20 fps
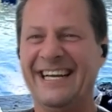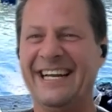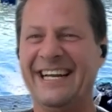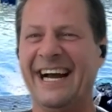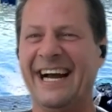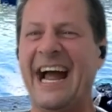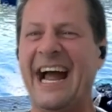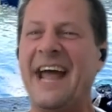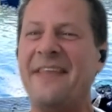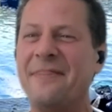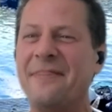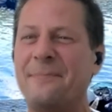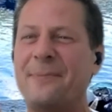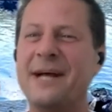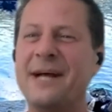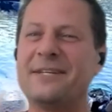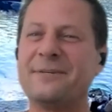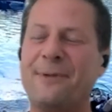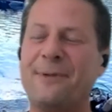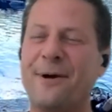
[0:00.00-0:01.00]
Yeah. And the
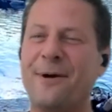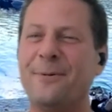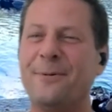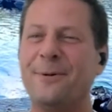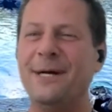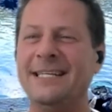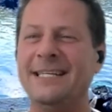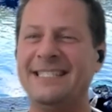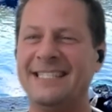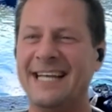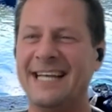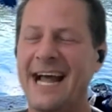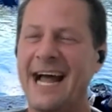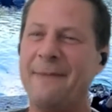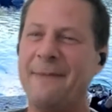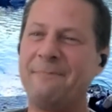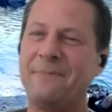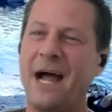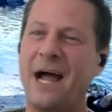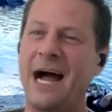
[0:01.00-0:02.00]
best part was,
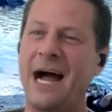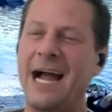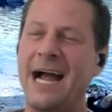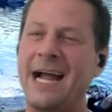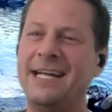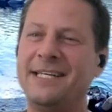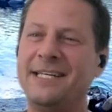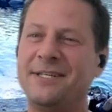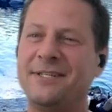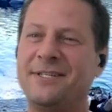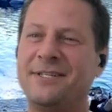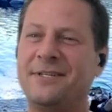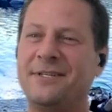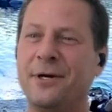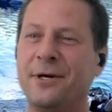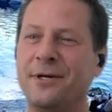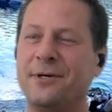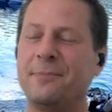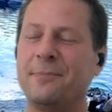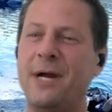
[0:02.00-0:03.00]
I
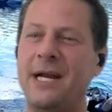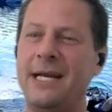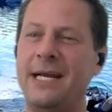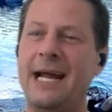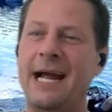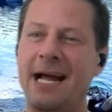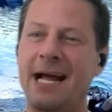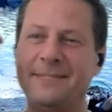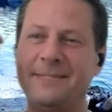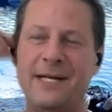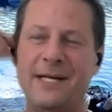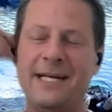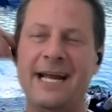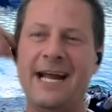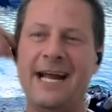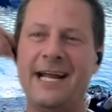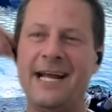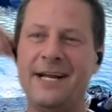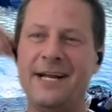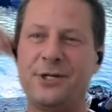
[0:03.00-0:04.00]
took my dad
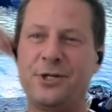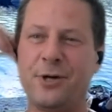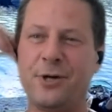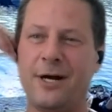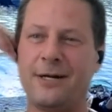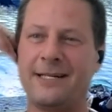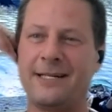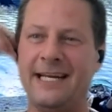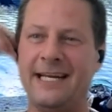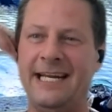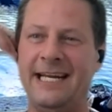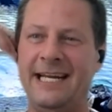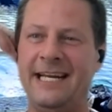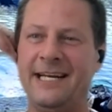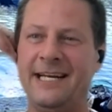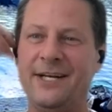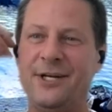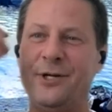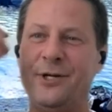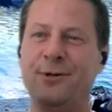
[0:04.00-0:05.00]
had a truck that he
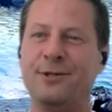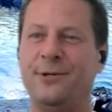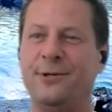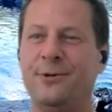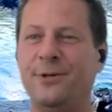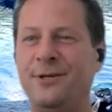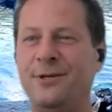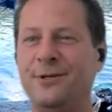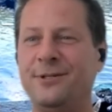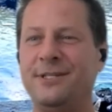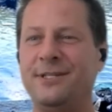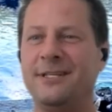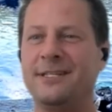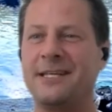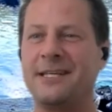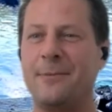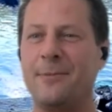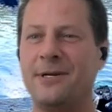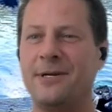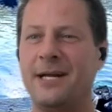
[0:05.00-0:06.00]
didn't use. He only used in the
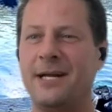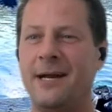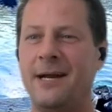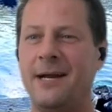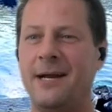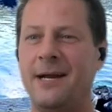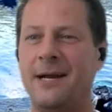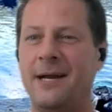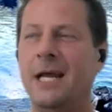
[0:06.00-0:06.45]
summertime.